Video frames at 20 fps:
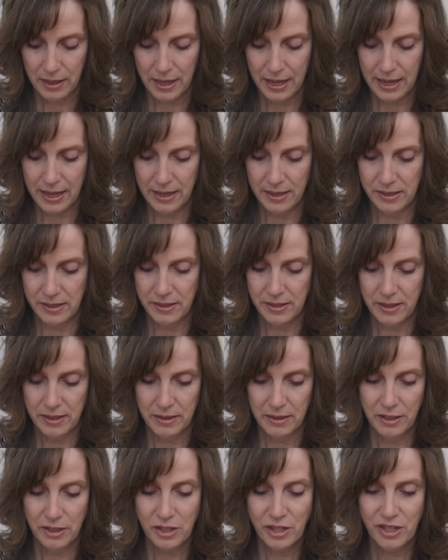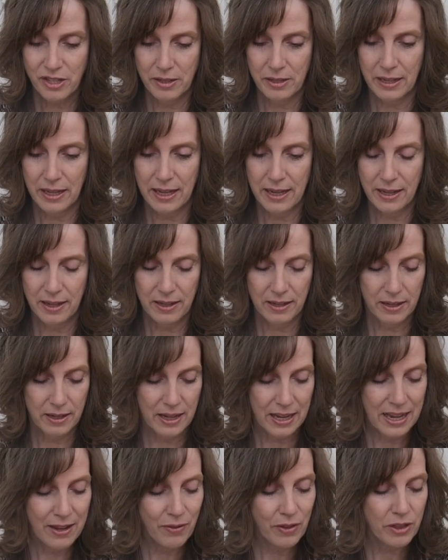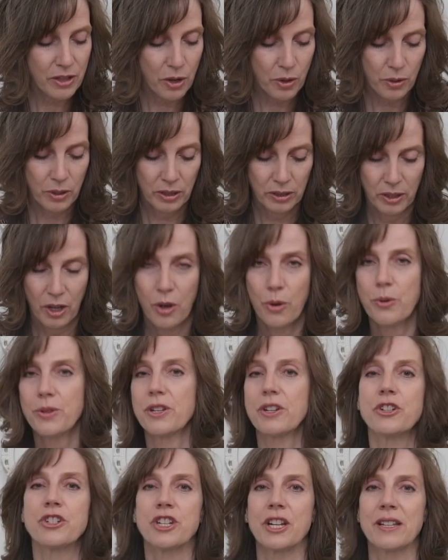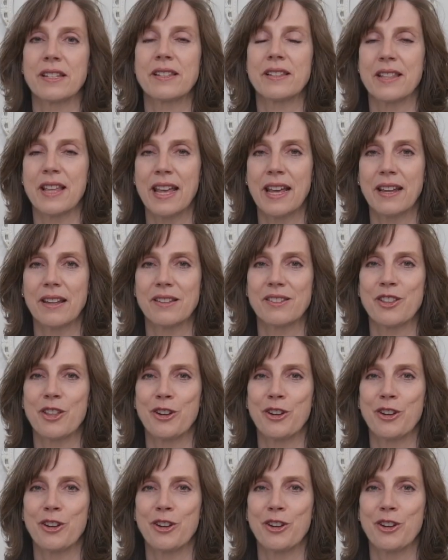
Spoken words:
is even though clothes are just things,